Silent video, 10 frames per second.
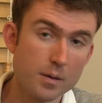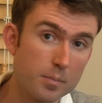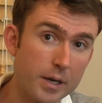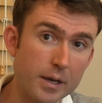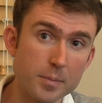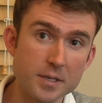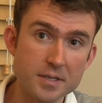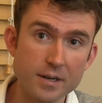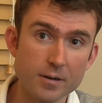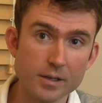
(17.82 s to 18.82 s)
My name
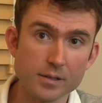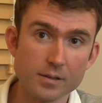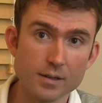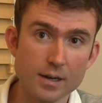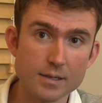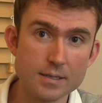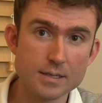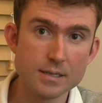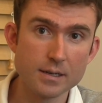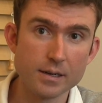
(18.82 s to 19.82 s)
is Eric
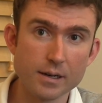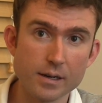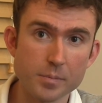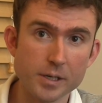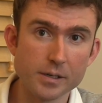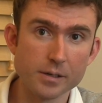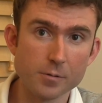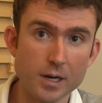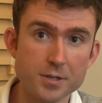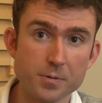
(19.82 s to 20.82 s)
Alonas, and I am a
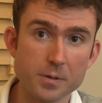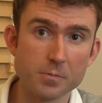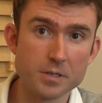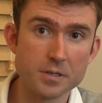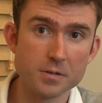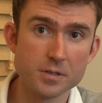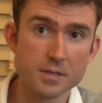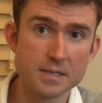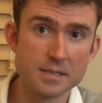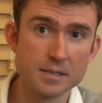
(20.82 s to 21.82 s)
graduate research
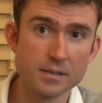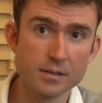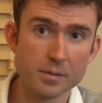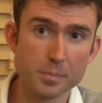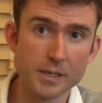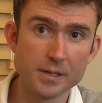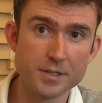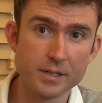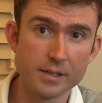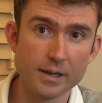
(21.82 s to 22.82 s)
assistant and
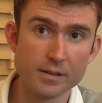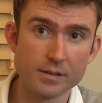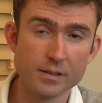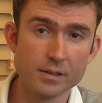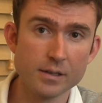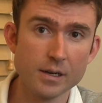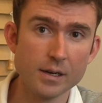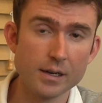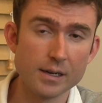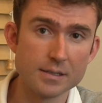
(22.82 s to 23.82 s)
PhD candidate
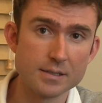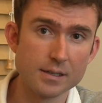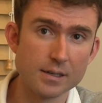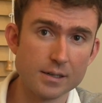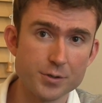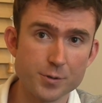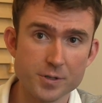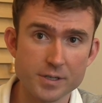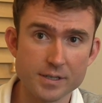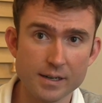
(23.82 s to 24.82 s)
at
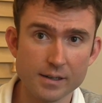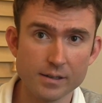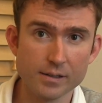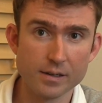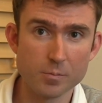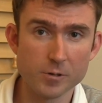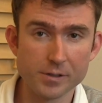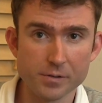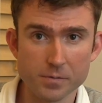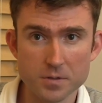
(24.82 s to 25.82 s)
Georgia Tech and Emory
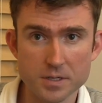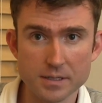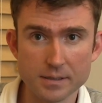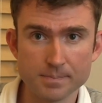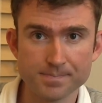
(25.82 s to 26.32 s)
University.